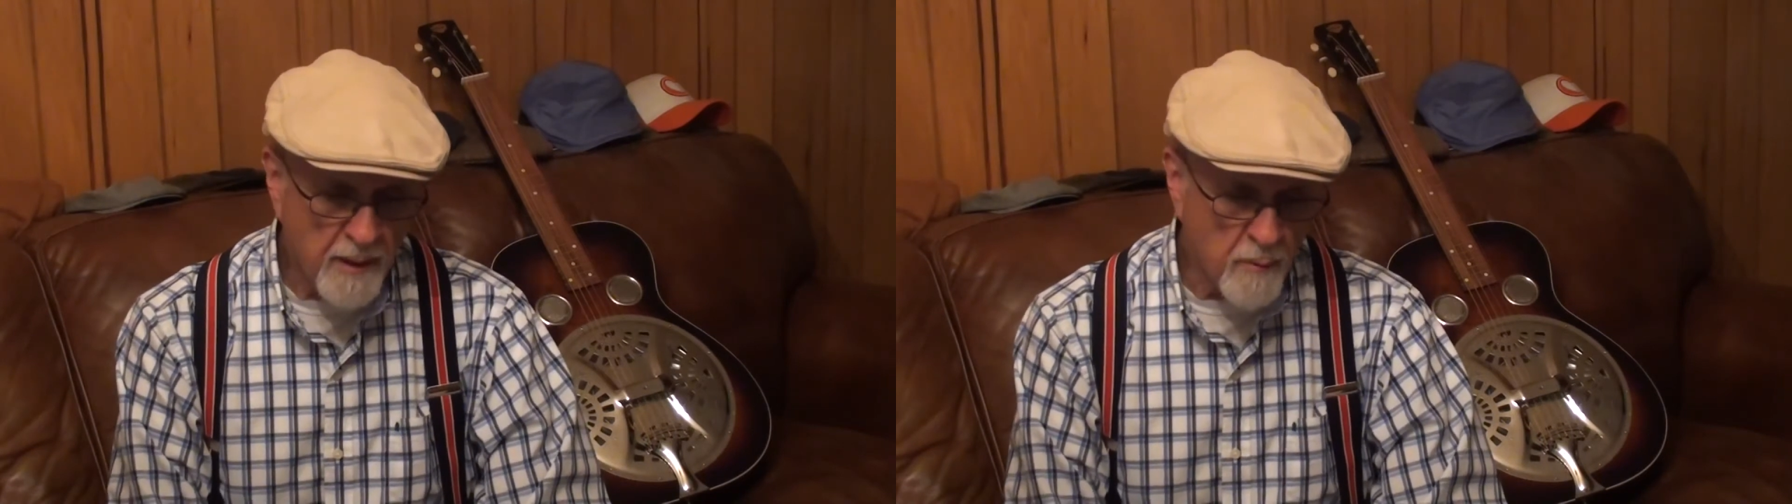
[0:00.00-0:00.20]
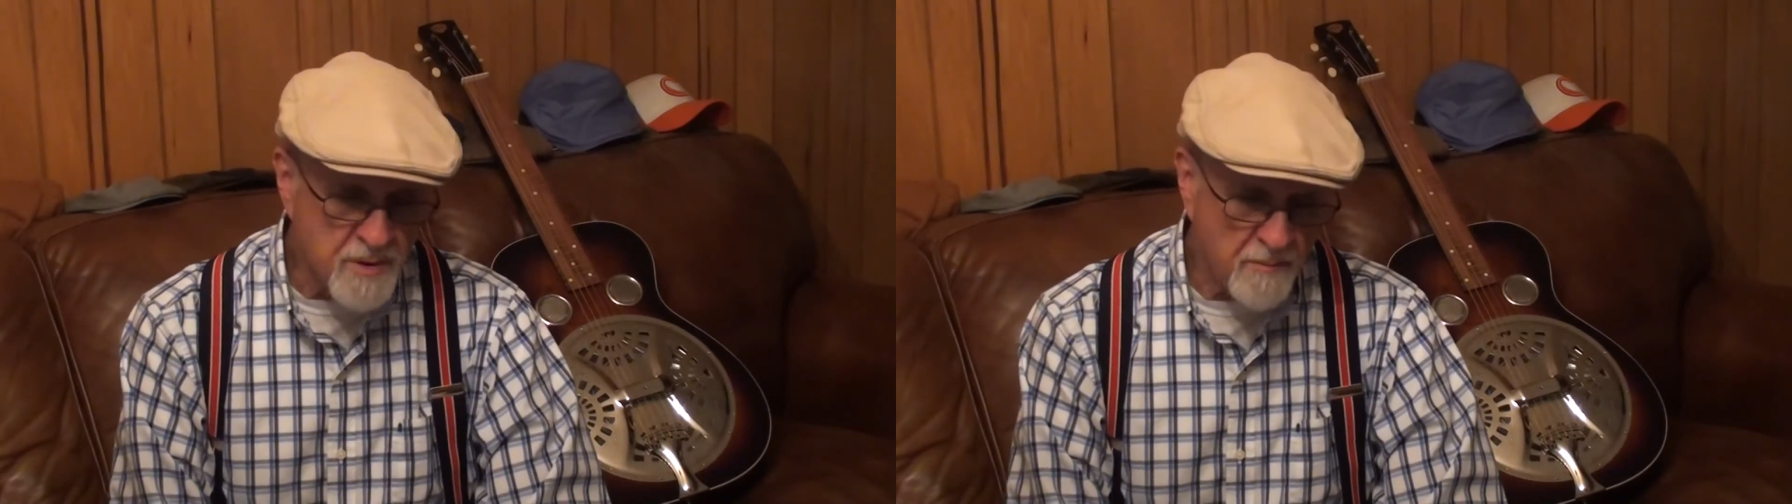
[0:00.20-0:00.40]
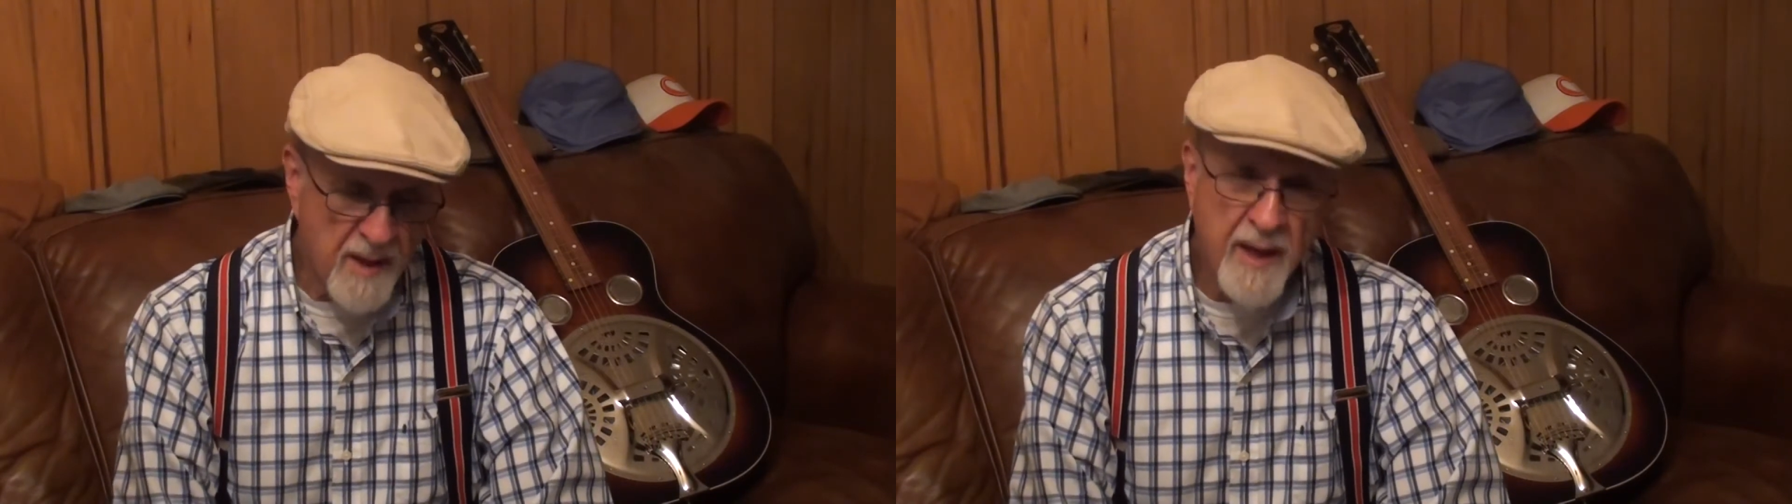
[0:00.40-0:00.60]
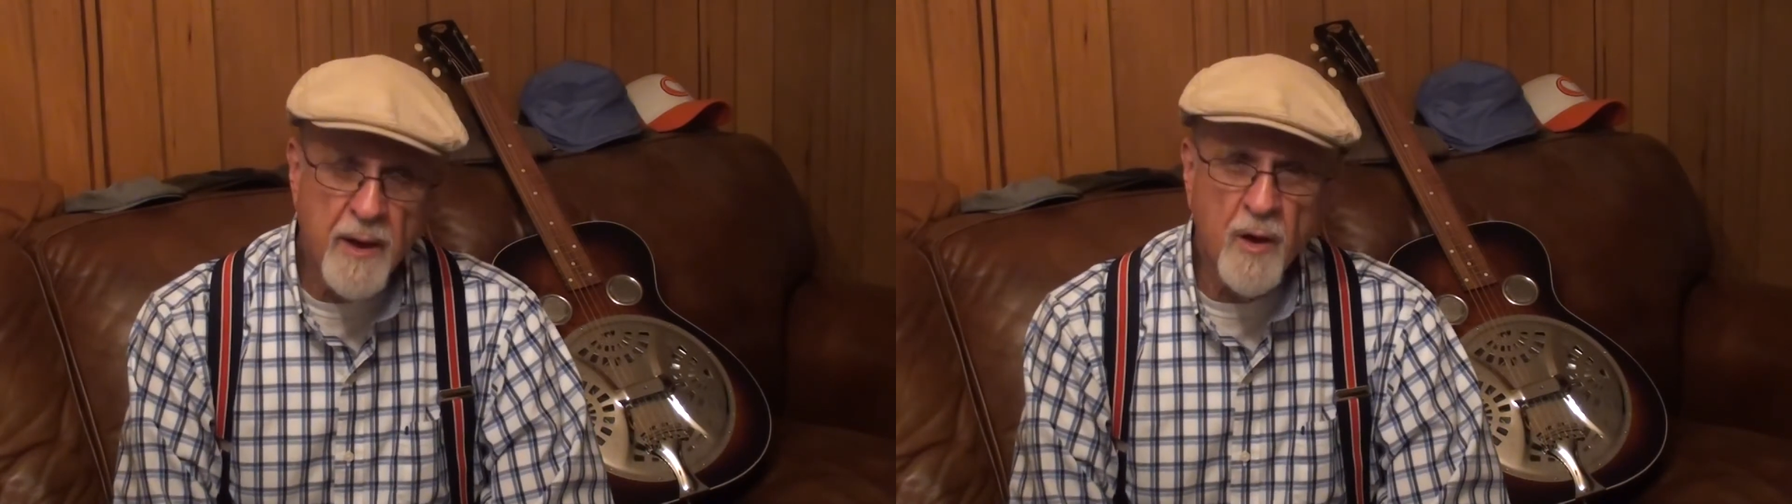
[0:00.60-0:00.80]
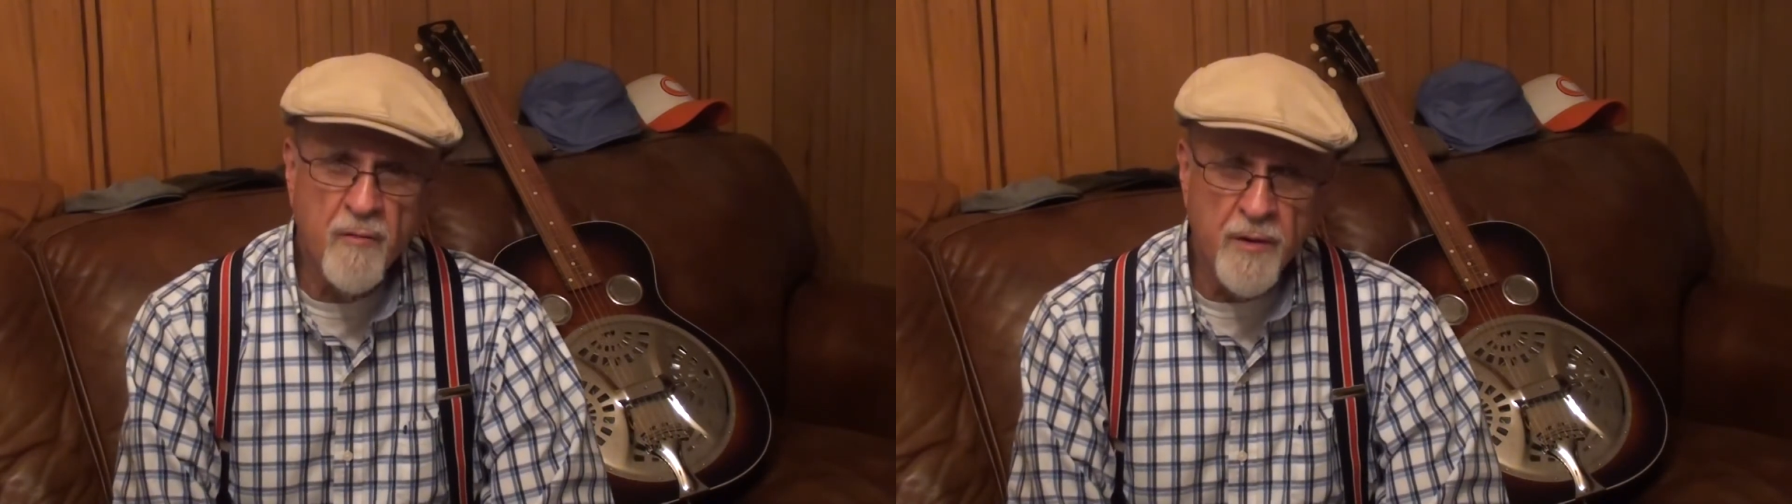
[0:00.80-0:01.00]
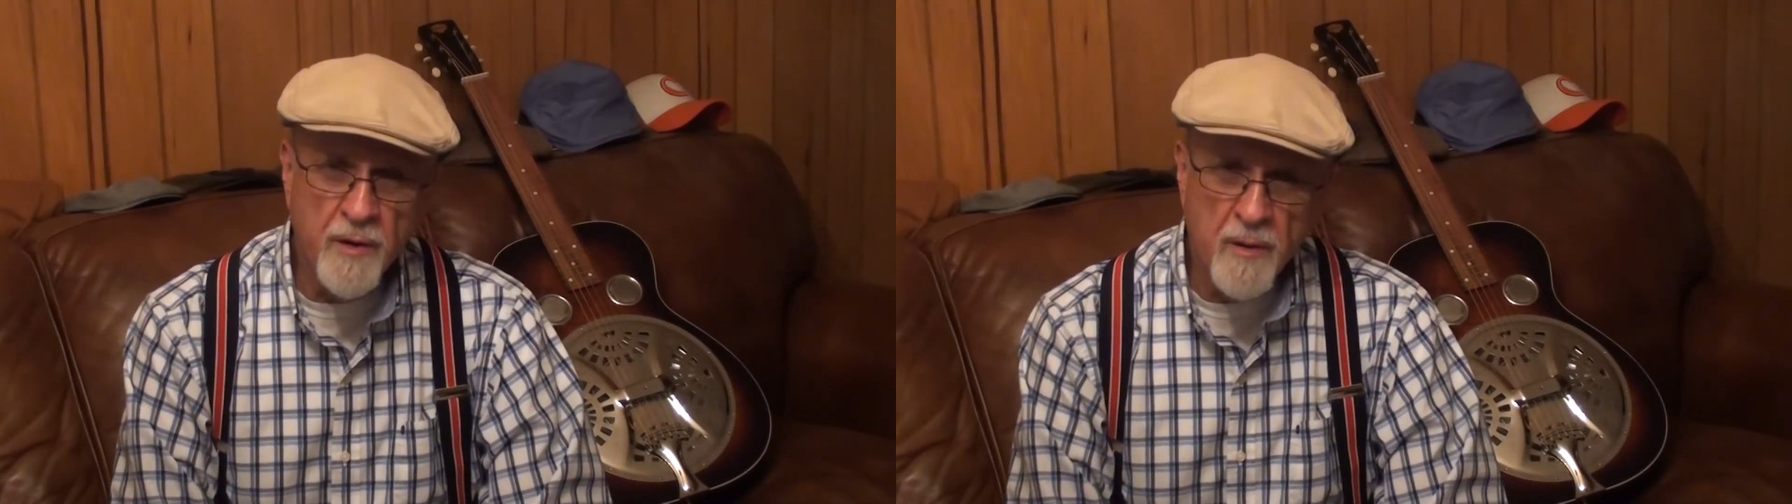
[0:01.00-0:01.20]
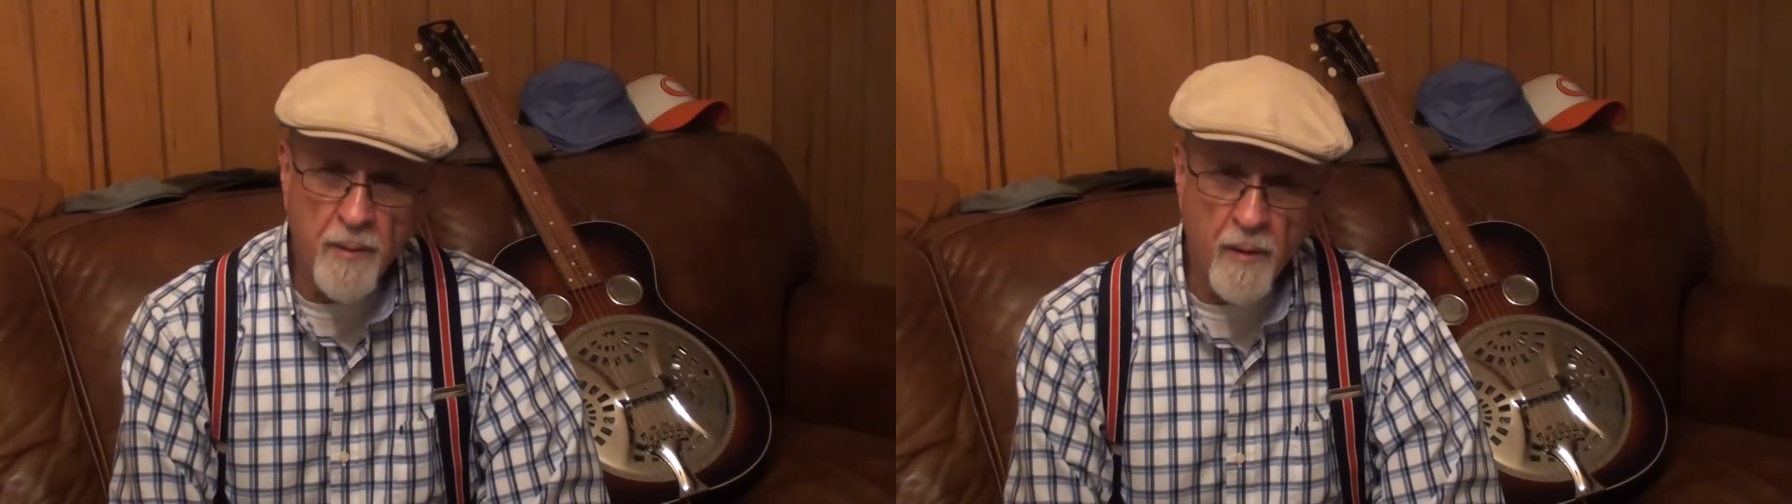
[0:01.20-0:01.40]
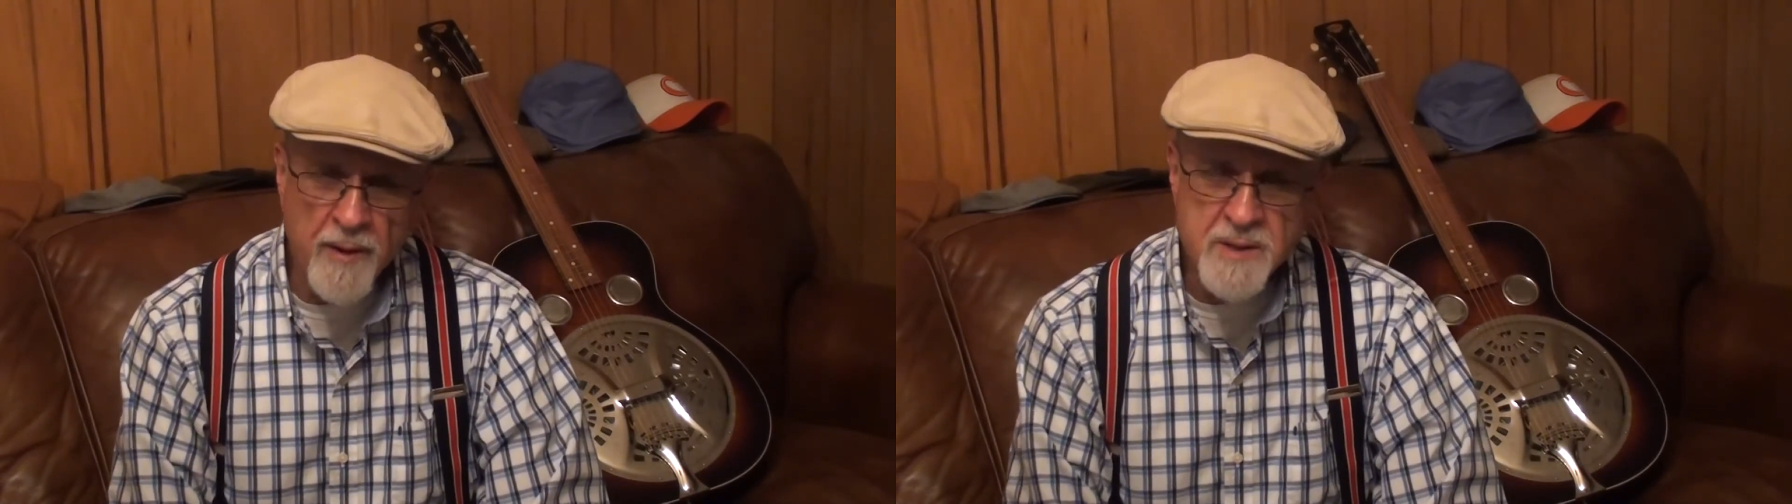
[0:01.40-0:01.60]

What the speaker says: there was a man over in another part